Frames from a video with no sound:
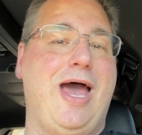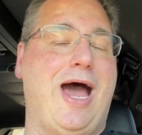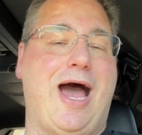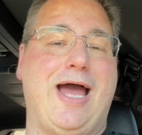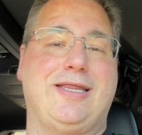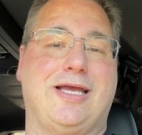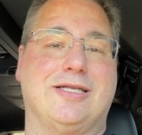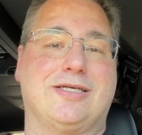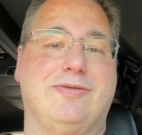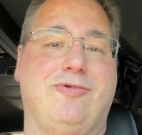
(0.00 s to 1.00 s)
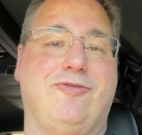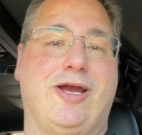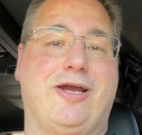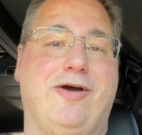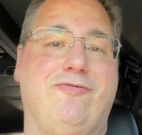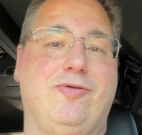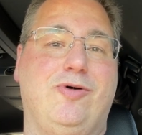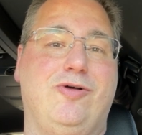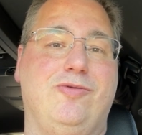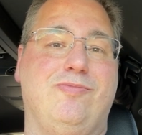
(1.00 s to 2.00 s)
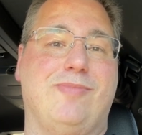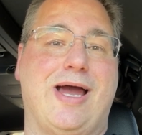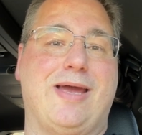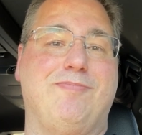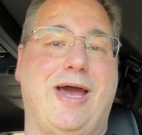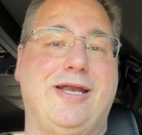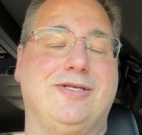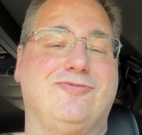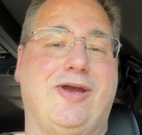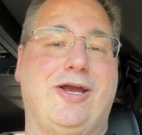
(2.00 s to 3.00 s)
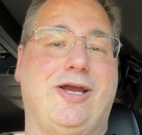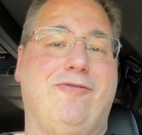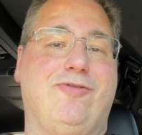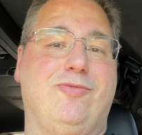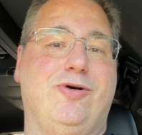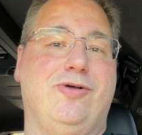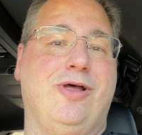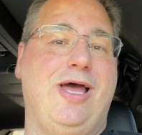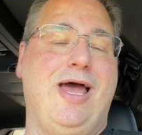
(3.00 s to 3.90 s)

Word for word: I think it's going to be very comfortable. My bed is very comfortable.